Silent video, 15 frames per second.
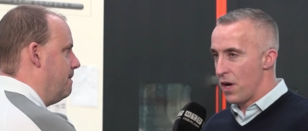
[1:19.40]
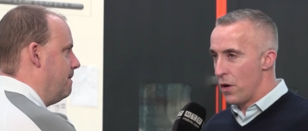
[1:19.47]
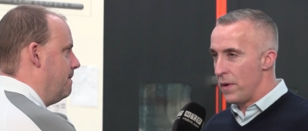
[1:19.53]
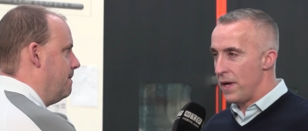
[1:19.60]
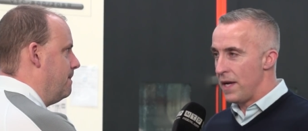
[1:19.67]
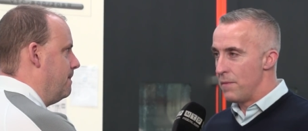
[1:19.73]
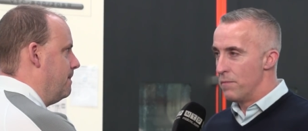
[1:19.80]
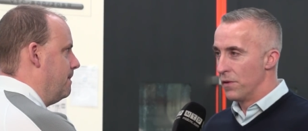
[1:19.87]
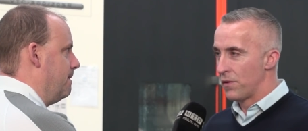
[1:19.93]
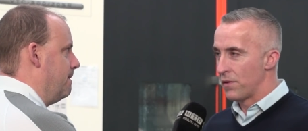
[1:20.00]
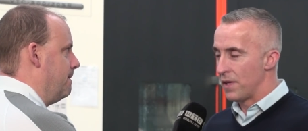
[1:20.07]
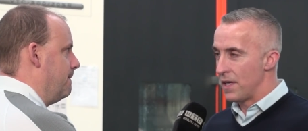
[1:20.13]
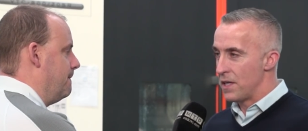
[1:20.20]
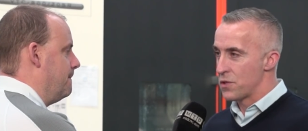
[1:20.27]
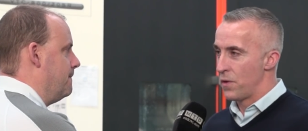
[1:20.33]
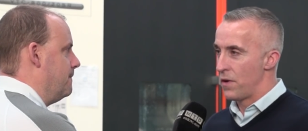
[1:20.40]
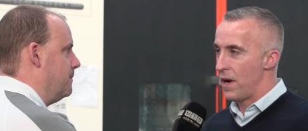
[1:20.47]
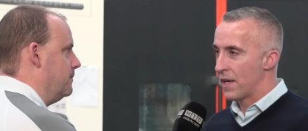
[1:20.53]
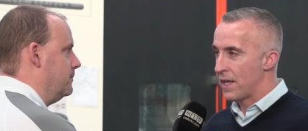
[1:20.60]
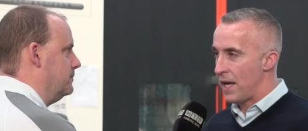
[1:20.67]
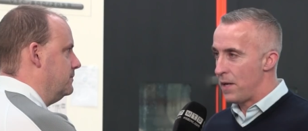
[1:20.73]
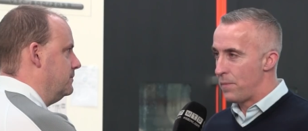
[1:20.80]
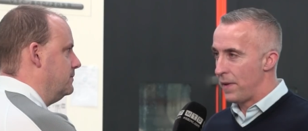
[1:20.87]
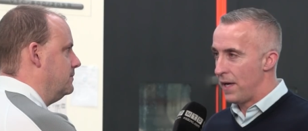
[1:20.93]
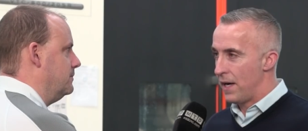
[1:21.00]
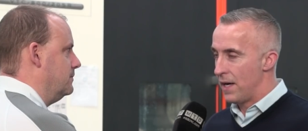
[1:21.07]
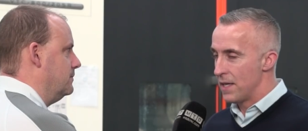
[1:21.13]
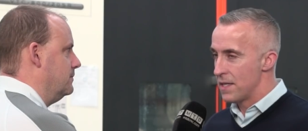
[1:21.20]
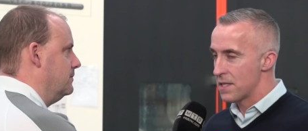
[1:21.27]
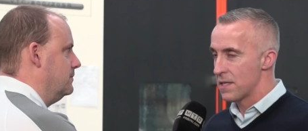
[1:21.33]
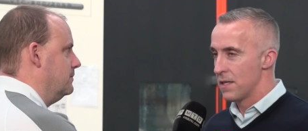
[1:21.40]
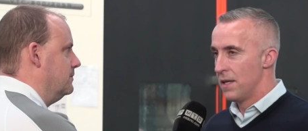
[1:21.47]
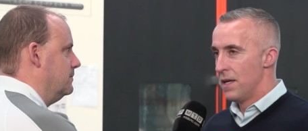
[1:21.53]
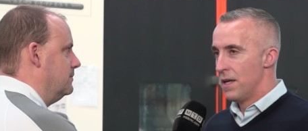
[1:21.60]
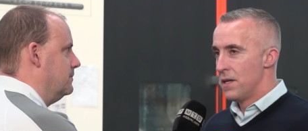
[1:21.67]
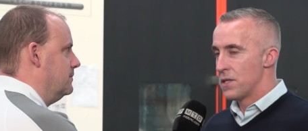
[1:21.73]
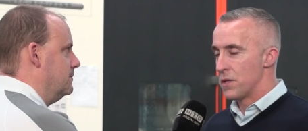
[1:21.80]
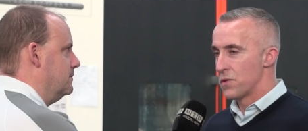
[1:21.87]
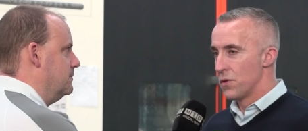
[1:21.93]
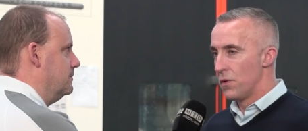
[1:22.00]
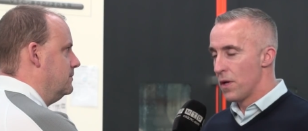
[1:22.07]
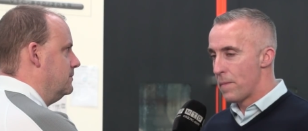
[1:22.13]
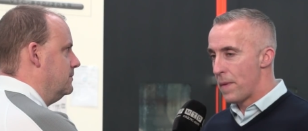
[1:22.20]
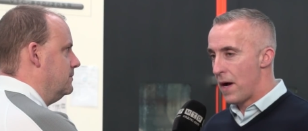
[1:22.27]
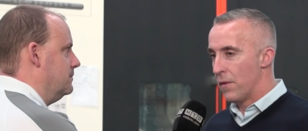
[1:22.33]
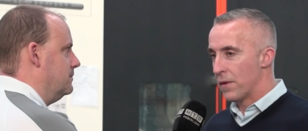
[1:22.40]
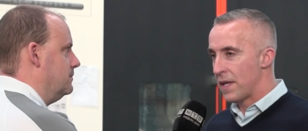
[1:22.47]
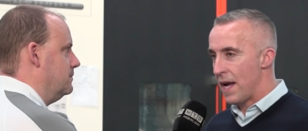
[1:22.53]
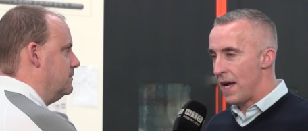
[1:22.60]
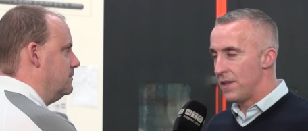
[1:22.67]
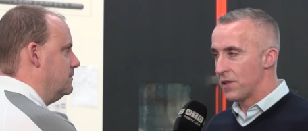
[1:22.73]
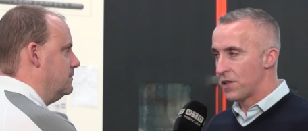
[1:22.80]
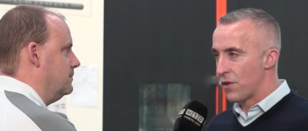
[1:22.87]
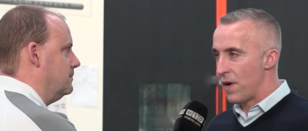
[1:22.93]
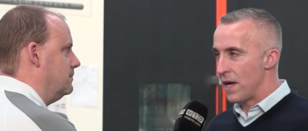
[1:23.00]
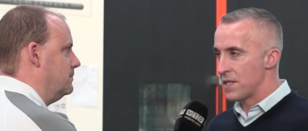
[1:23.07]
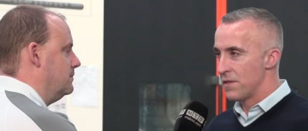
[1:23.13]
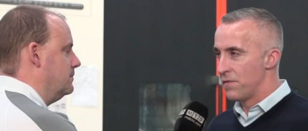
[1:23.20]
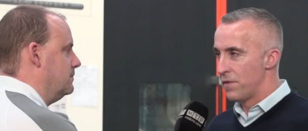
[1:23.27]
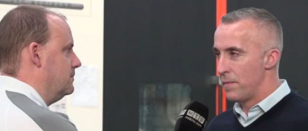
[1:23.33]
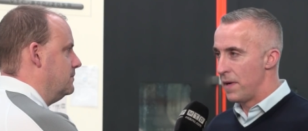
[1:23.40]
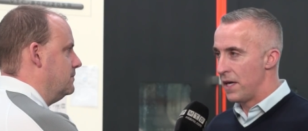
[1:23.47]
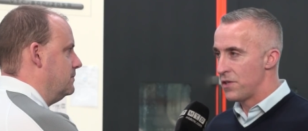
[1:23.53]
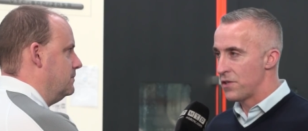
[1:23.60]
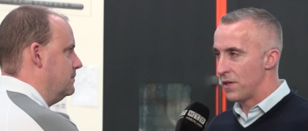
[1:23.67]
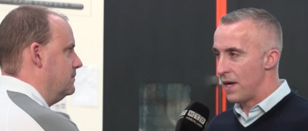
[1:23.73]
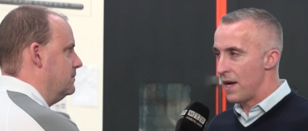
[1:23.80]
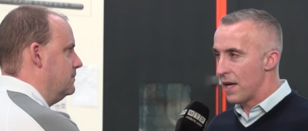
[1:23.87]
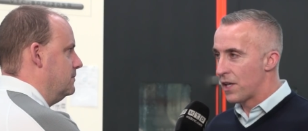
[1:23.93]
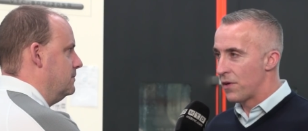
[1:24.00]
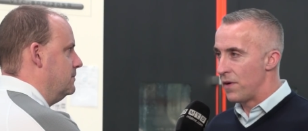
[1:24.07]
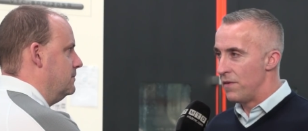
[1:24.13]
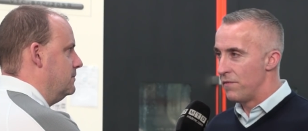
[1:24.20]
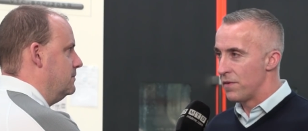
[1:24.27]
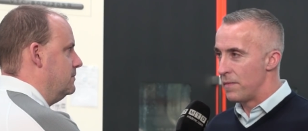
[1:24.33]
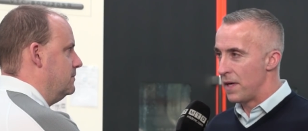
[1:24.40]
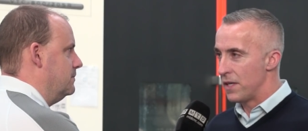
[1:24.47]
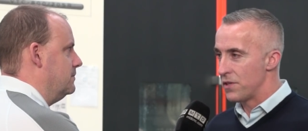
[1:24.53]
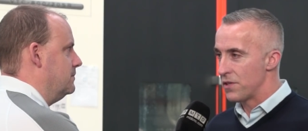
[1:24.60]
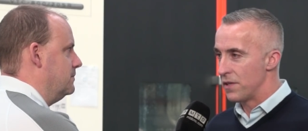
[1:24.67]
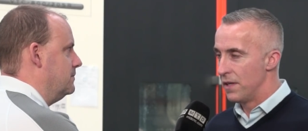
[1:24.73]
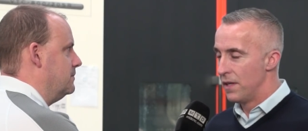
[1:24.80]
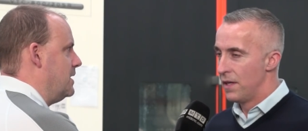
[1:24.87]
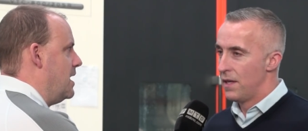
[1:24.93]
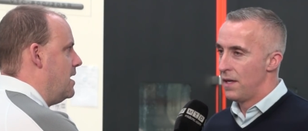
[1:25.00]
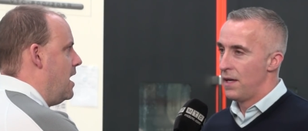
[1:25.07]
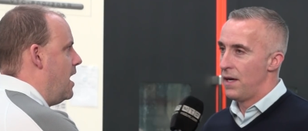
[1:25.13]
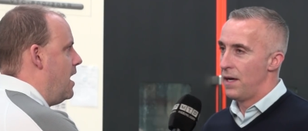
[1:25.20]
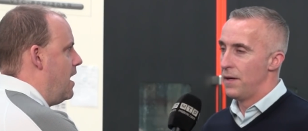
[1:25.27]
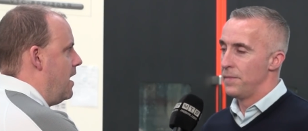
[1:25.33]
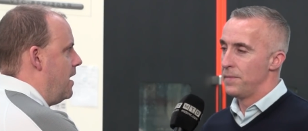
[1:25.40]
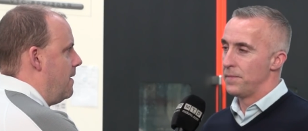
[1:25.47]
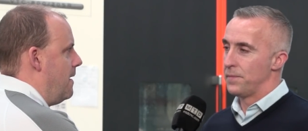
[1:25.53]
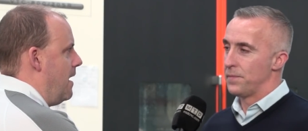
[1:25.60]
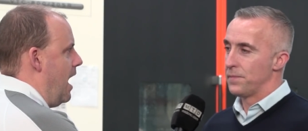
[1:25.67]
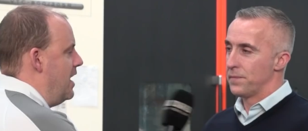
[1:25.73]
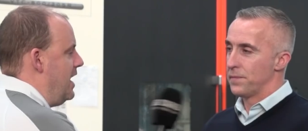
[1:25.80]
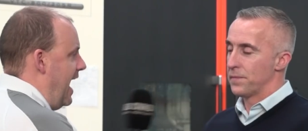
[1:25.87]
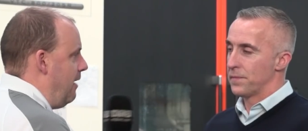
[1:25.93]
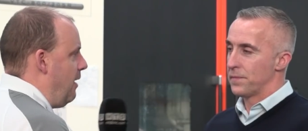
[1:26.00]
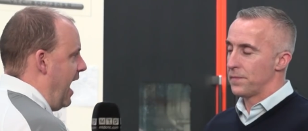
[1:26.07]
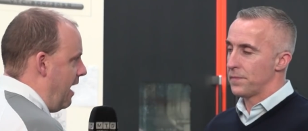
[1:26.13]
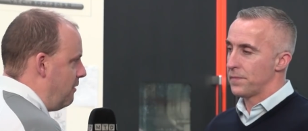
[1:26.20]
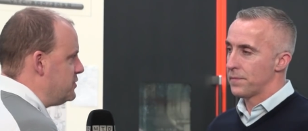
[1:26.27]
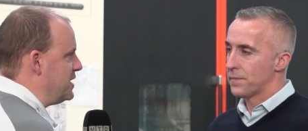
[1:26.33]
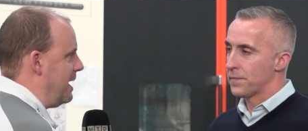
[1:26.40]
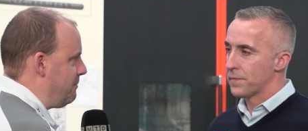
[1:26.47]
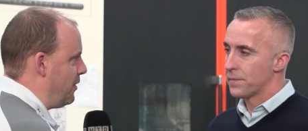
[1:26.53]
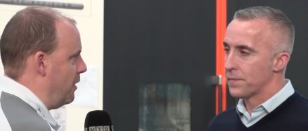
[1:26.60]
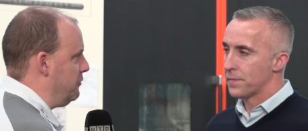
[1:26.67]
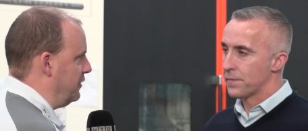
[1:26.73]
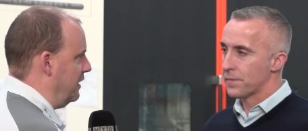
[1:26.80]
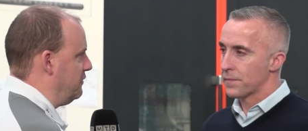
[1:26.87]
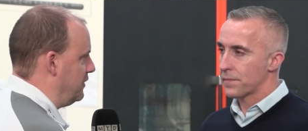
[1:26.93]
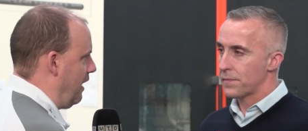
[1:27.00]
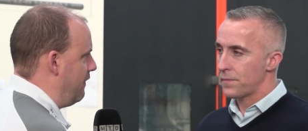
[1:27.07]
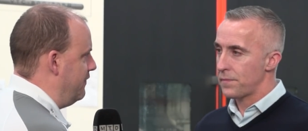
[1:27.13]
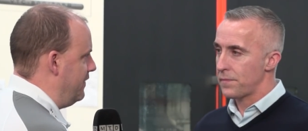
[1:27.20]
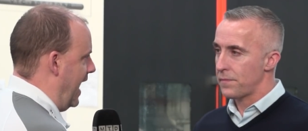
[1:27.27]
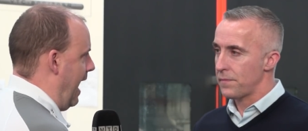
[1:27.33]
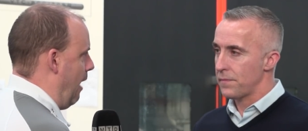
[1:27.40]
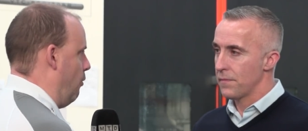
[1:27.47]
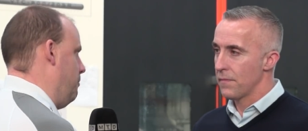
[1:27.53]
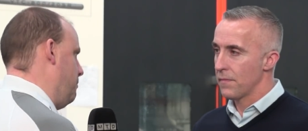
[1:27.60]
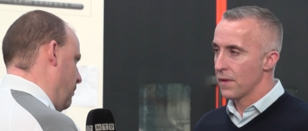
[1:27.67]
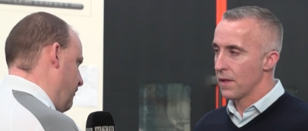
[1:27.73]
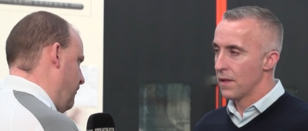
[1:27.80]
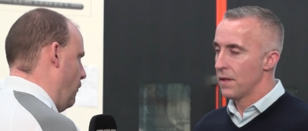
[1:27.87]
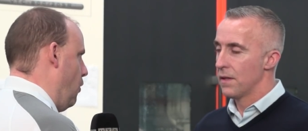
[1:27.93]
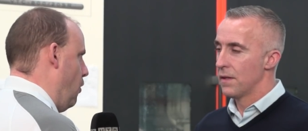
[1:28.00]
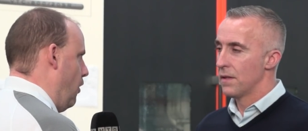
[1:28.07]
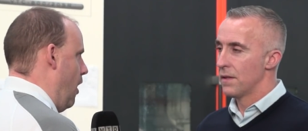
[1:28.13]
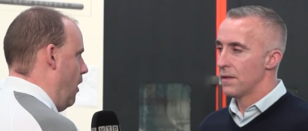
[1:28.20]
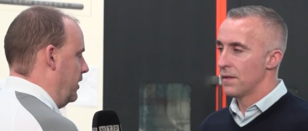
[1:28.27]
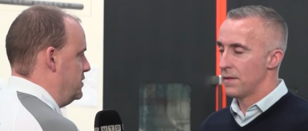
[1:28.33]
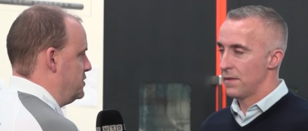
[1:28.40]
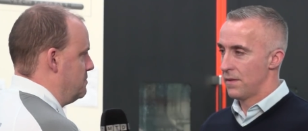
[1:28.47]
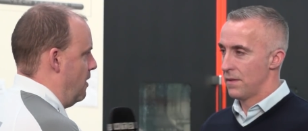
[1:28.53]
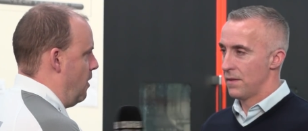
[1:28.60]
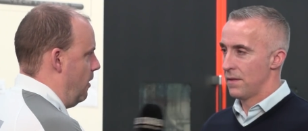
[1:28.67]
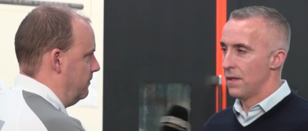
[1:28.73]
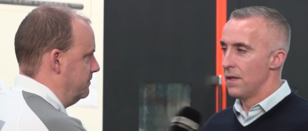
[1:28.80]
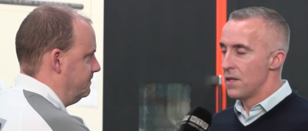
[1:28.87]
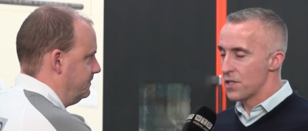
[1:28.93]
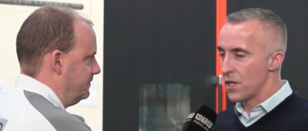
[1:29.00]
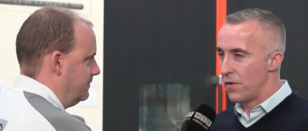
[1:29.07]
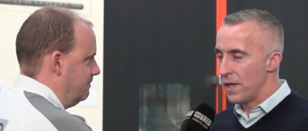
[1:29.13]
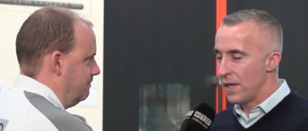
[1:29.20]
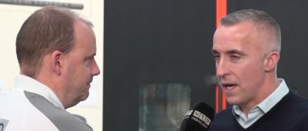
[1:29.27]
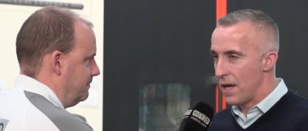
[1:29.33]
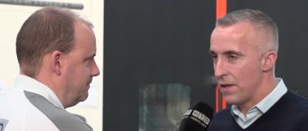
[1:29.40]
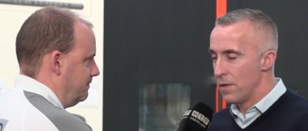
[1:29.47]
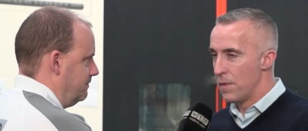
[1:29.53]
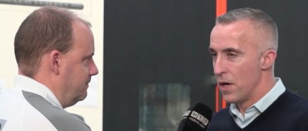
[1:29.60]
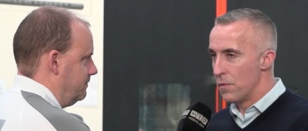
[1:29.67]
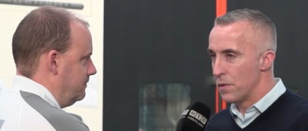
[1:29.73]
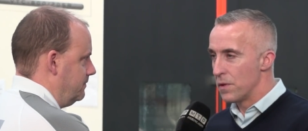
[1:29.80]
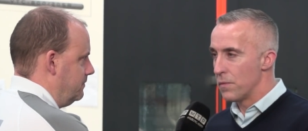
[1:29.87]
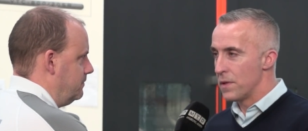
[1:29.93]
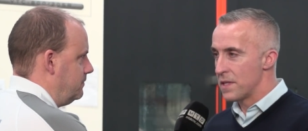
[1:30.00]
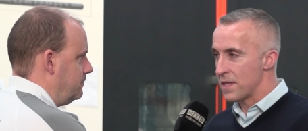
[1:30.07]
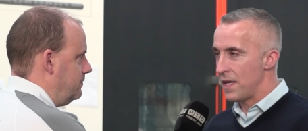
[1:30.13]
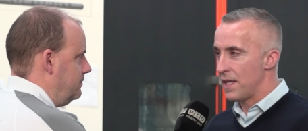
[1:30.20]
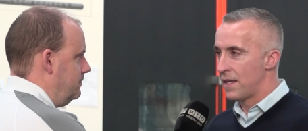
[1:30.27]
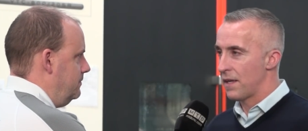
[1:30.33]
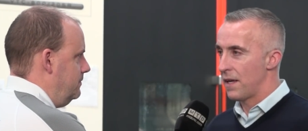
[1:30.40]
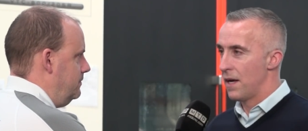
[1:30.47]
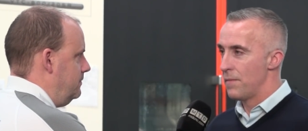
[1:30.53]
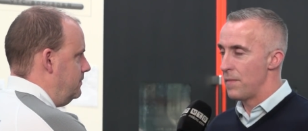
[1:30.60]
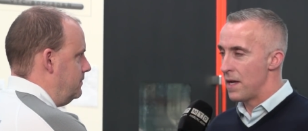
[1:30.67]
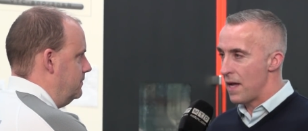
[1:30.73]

Speaker 1: OEE monthly, it's one of our KPIs, so it's all about getting the correct information and accurate information.
Speaker 2: Um, and how, how's that process done now before iSmart?
Speaker 1: Sorry, yeah, at the moment we, we take, um,